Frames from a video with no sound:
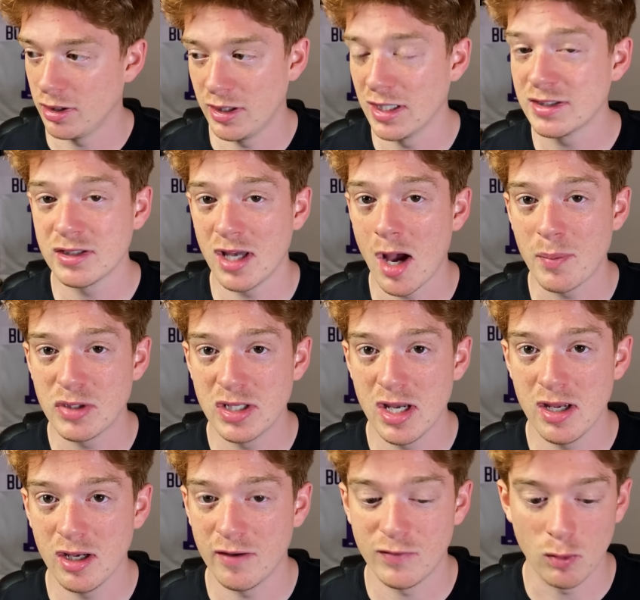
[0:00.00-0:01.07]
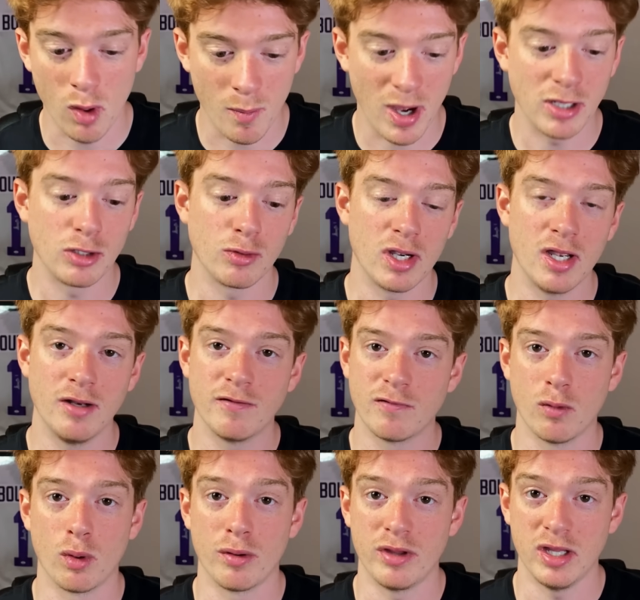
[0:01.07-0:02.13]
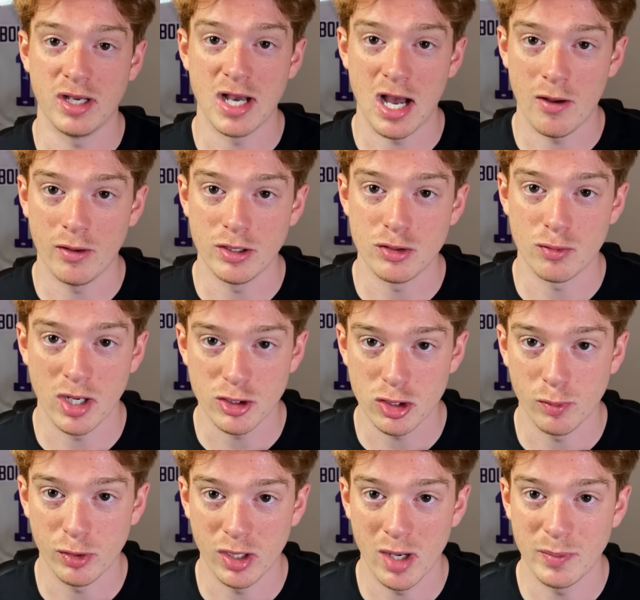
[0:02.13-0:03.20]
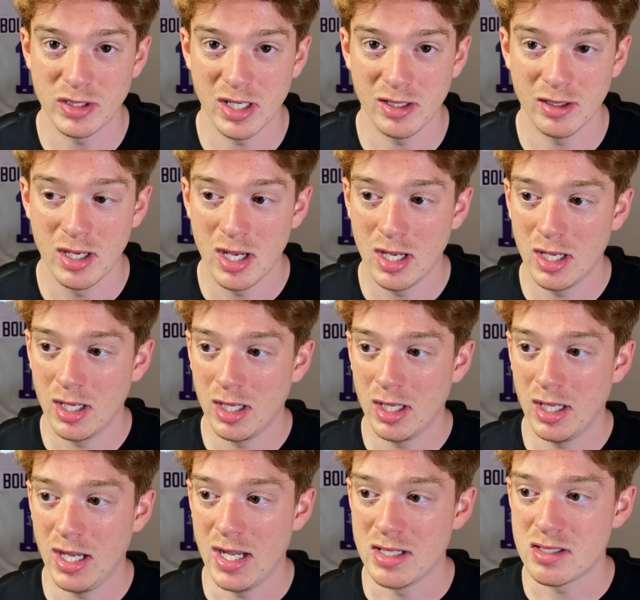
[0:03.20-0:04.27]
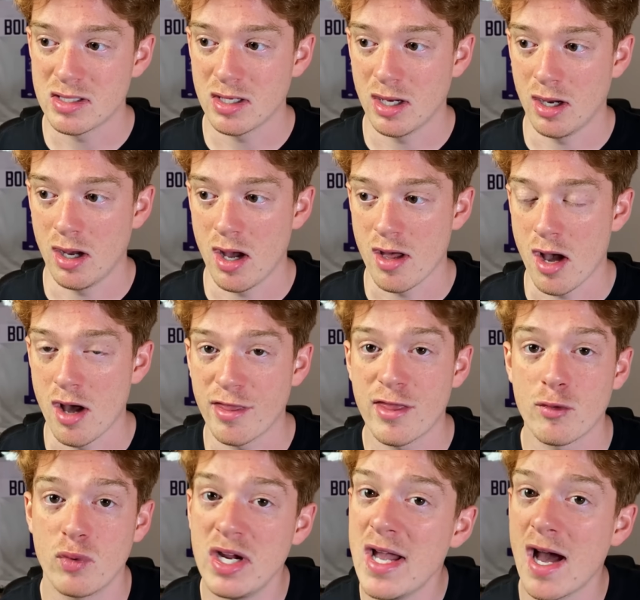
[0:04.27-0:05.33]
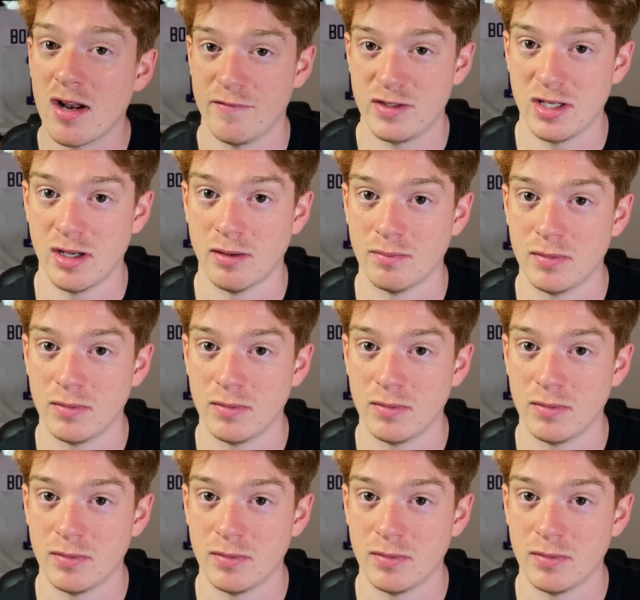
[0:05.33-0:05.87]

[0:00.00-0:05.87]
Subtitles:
This update, if you want my grade for the College Retro Bowl update, it's a 3 out of 10.